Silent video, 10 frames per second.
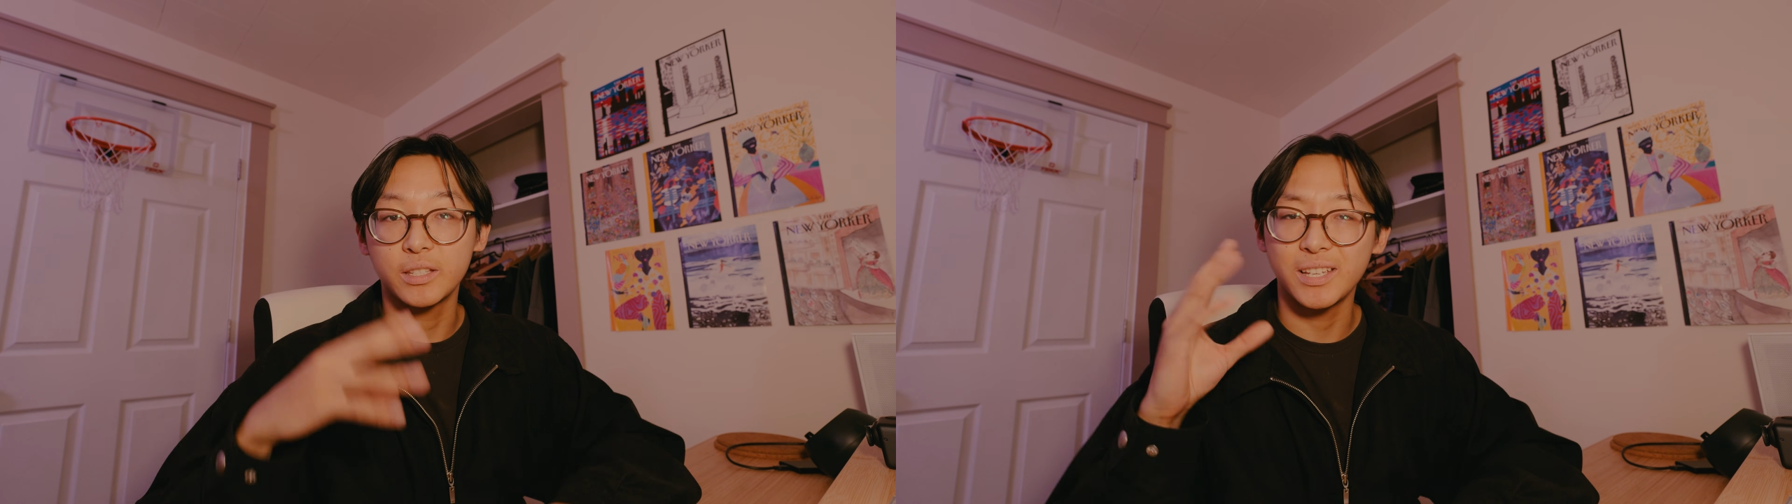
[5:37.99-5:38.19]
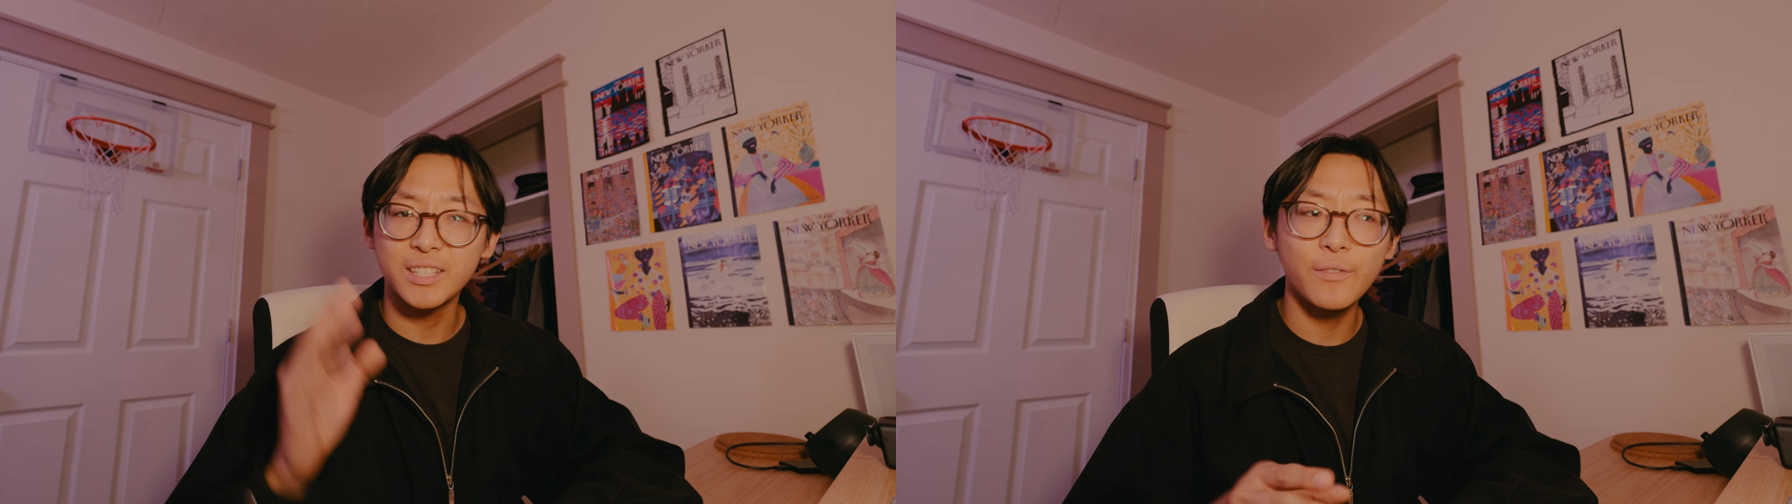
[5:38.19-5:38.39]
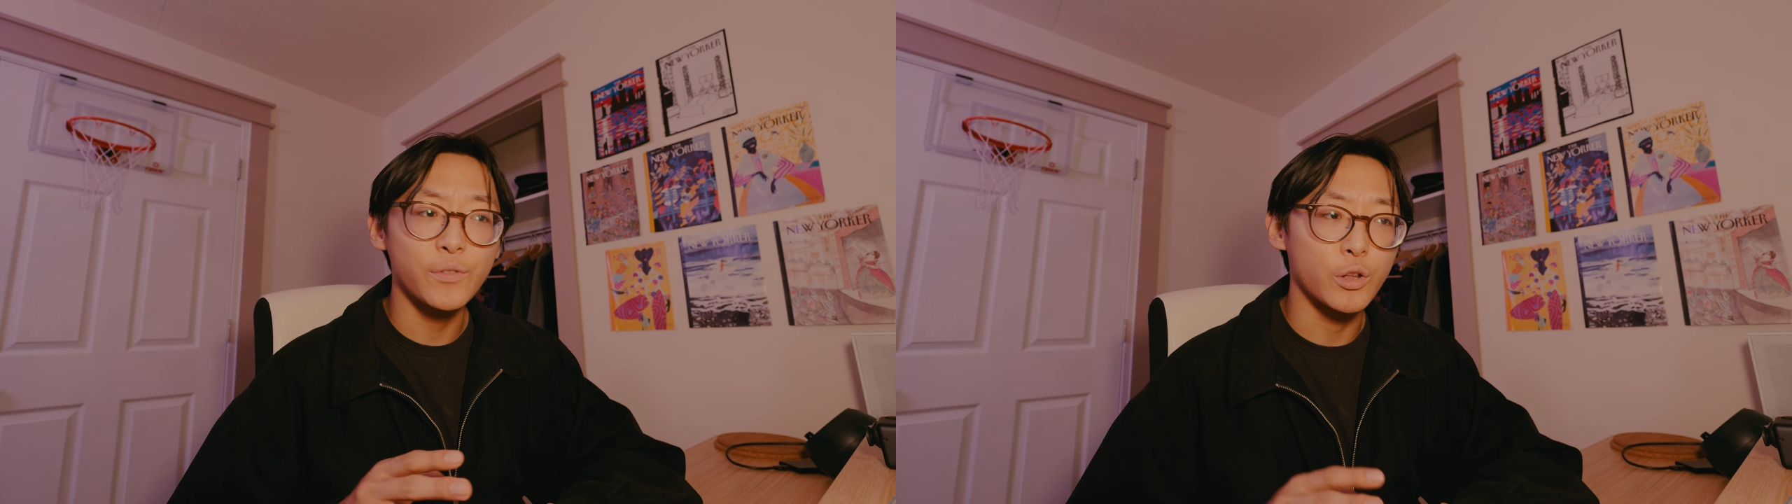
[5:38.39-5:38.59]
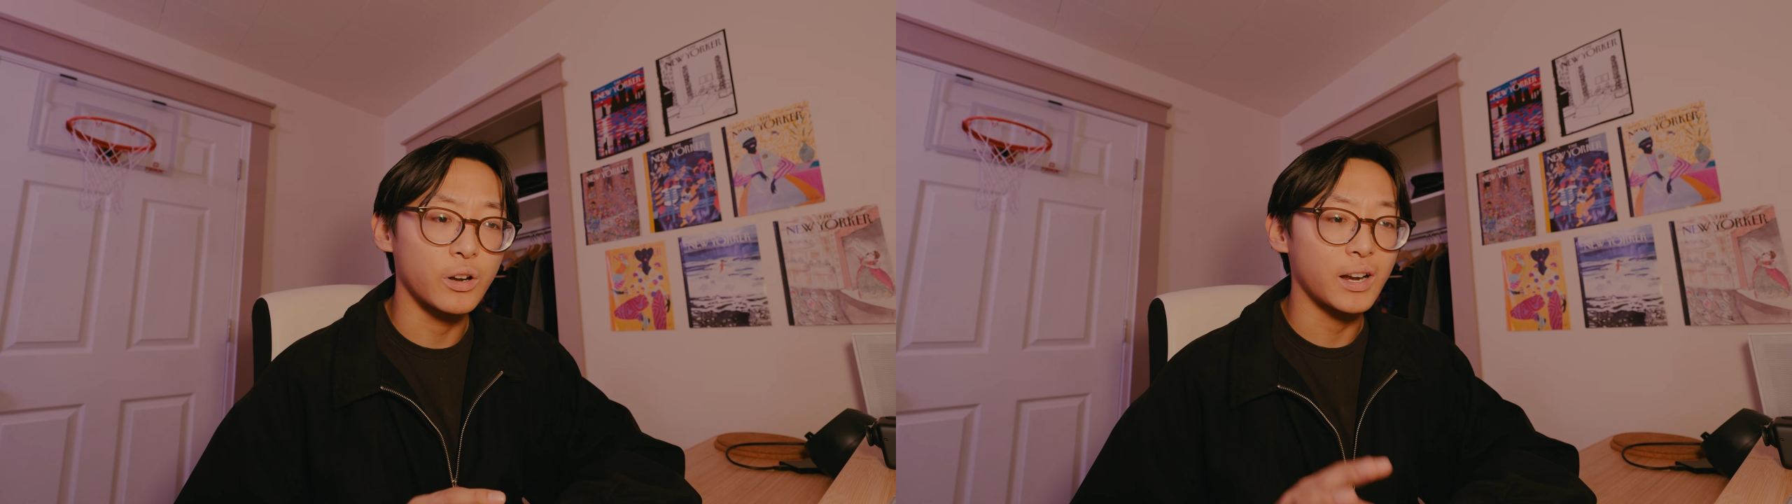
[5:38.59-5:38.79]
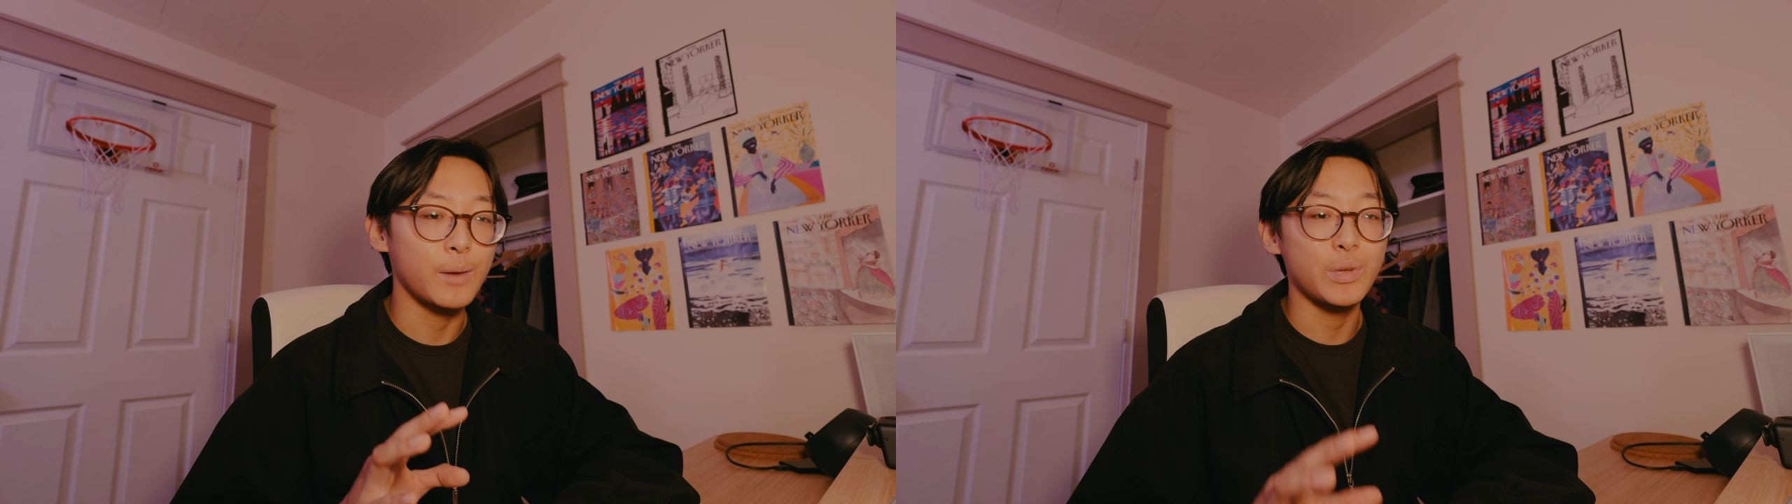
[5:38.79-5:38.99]
a step
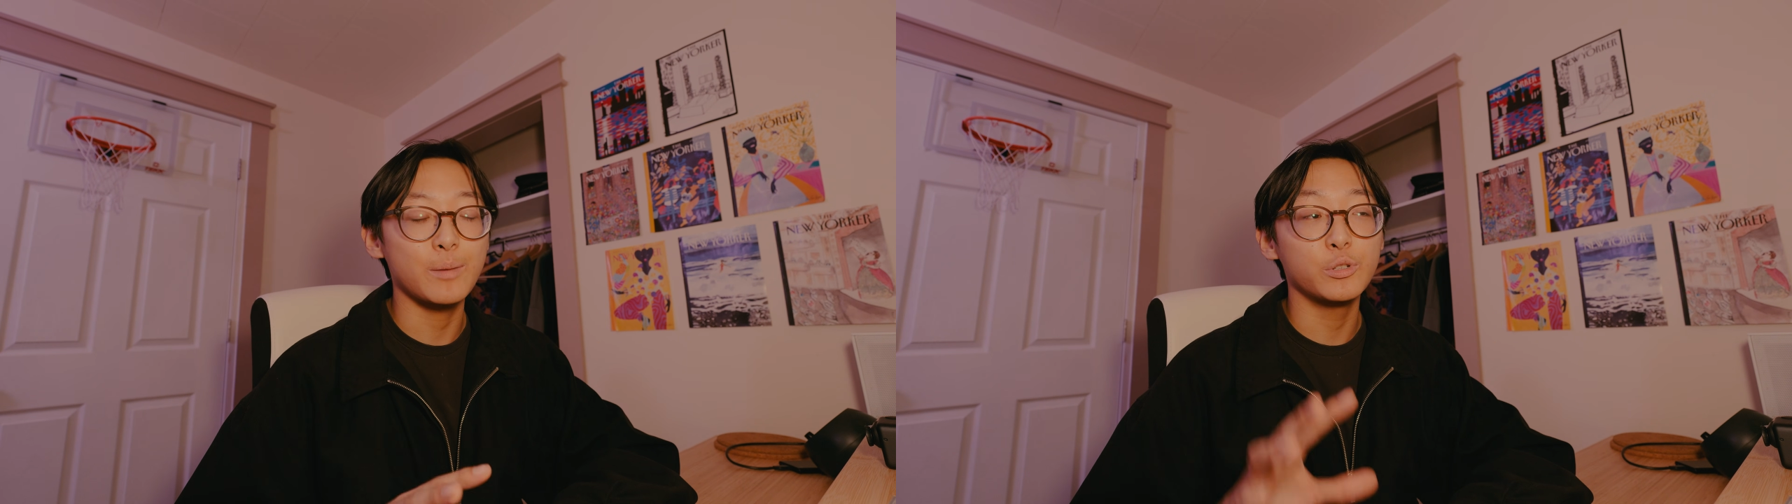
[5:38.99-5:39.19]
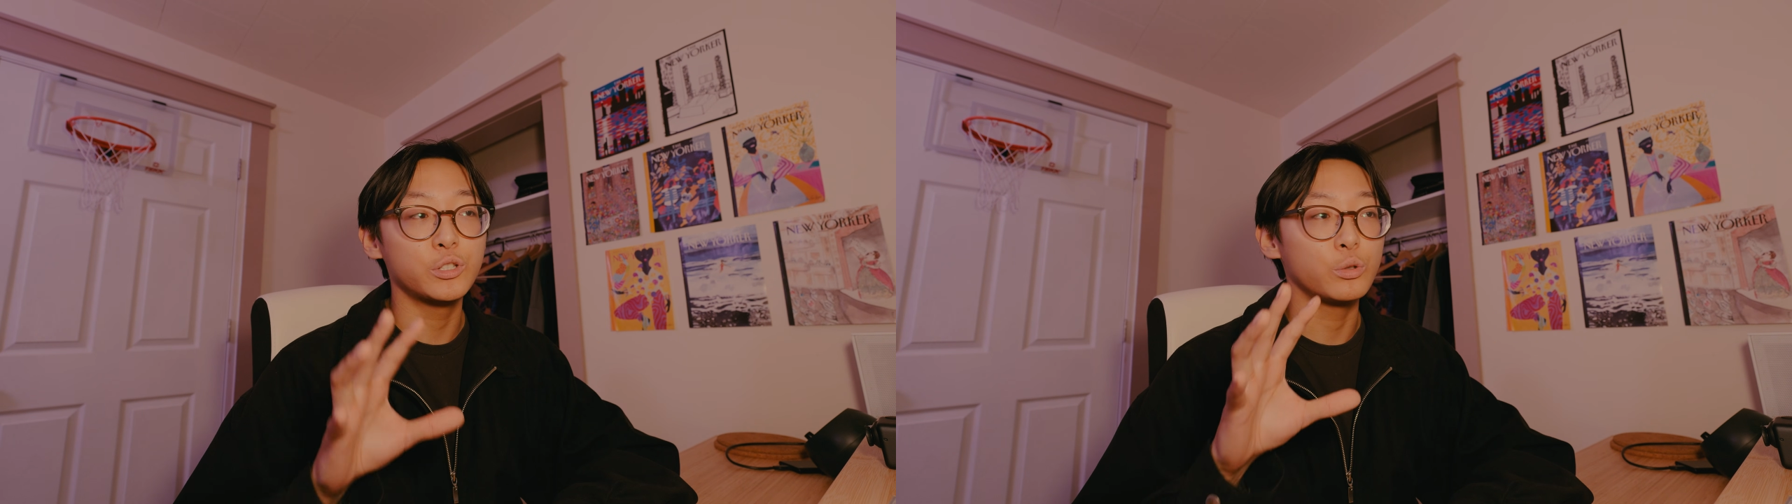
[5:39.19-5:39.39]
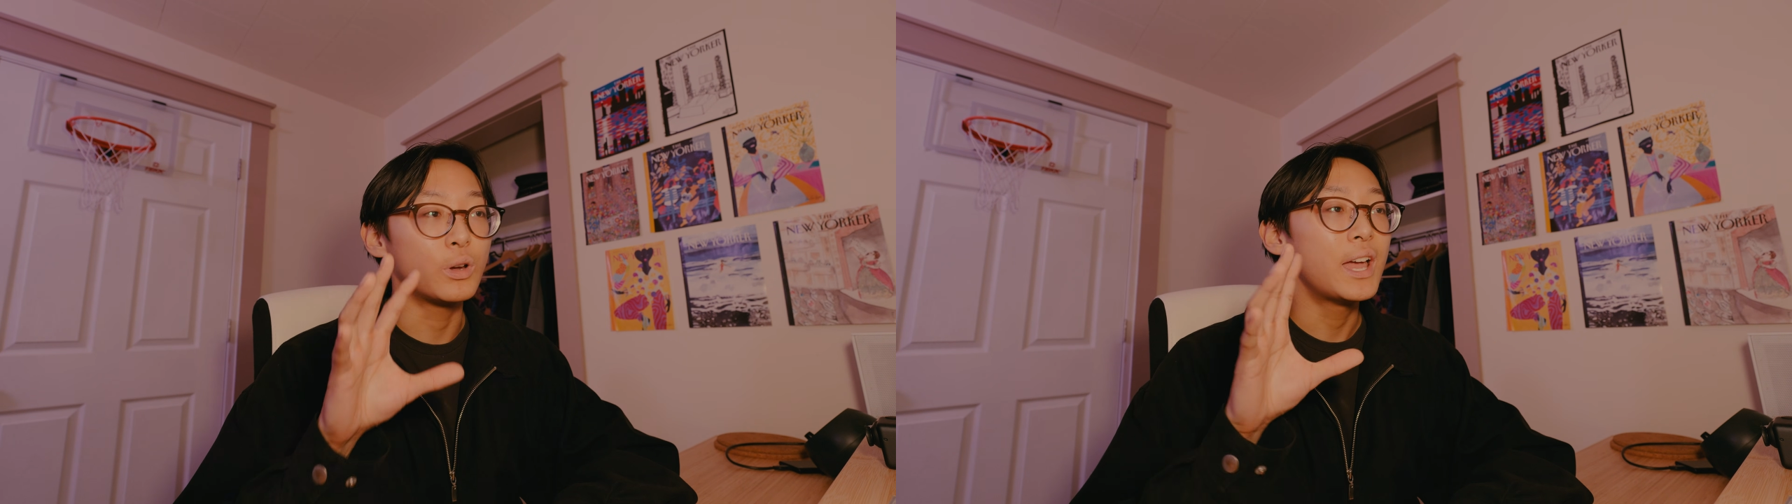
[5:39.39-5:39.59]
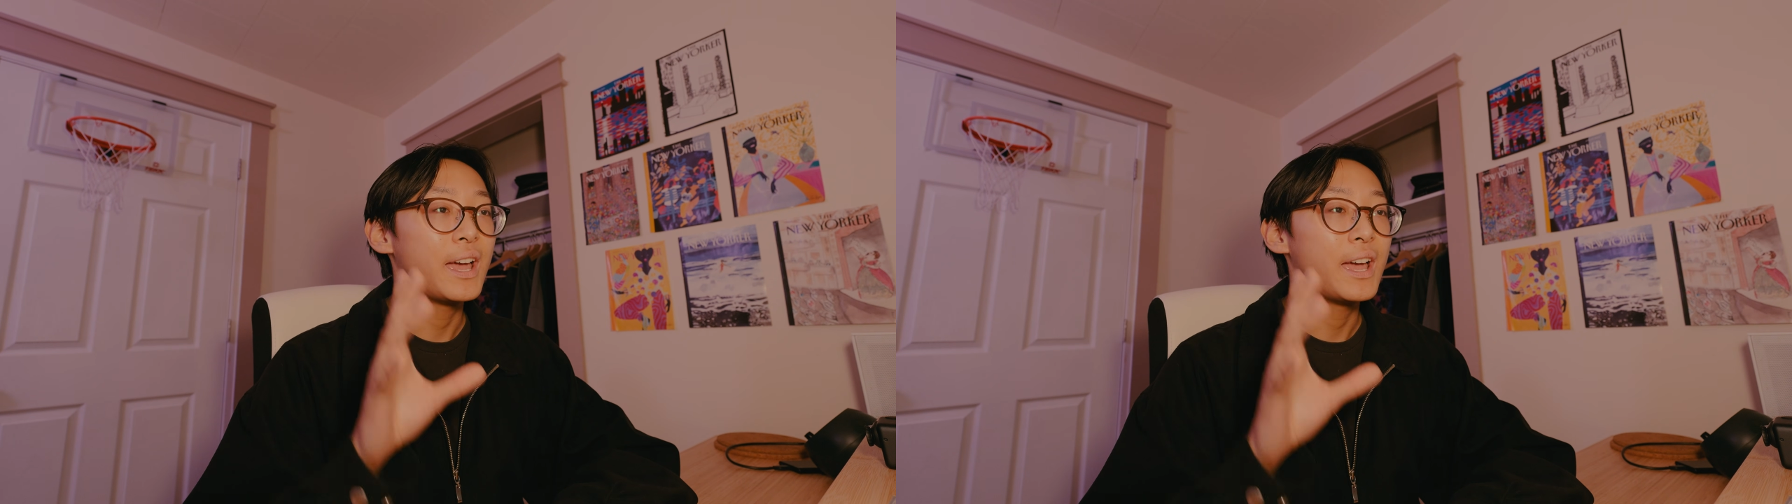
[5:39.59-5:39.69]
further and be able to